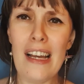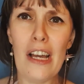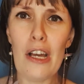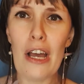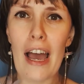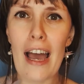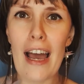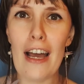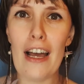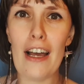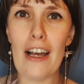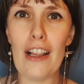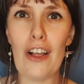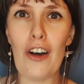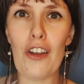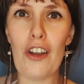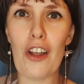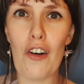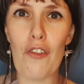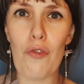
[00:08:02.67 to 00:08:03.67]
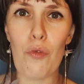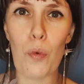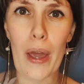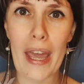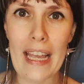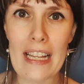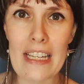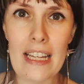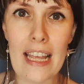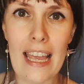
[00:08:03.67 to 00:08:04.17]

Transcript: a lot of weight